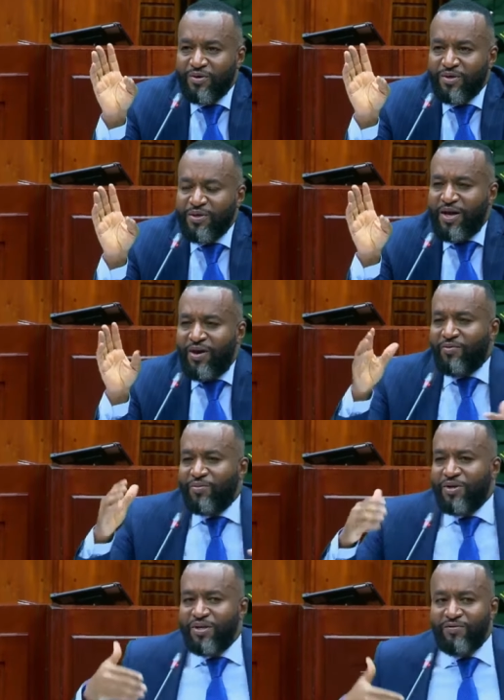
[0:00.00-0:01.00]
Now I've
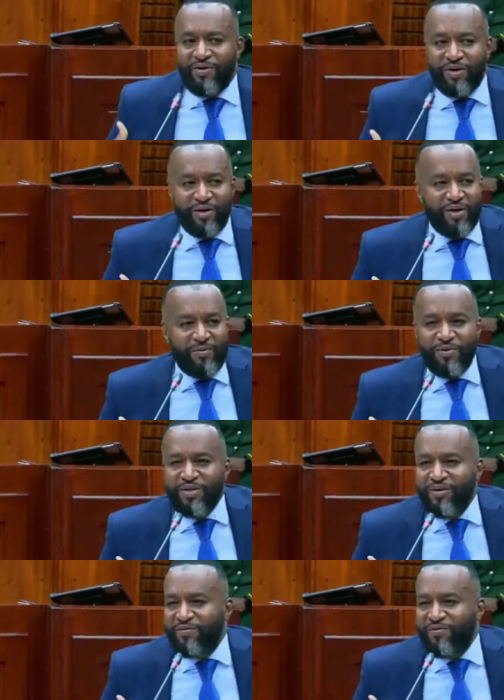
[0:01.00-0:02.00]
been given, I've been
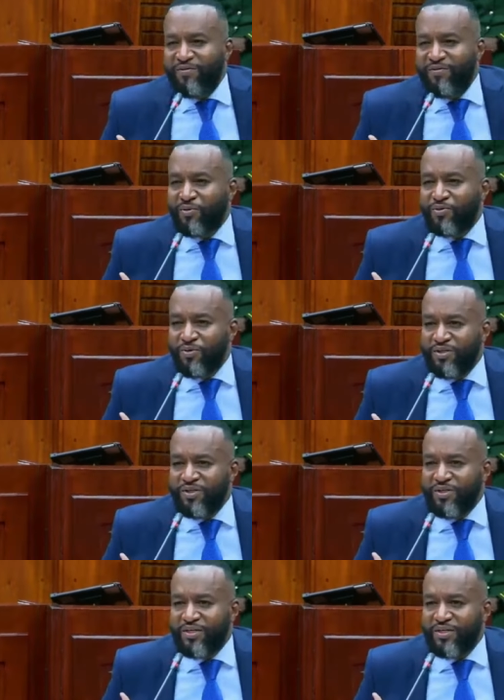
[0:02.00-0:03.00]
given an opportunity.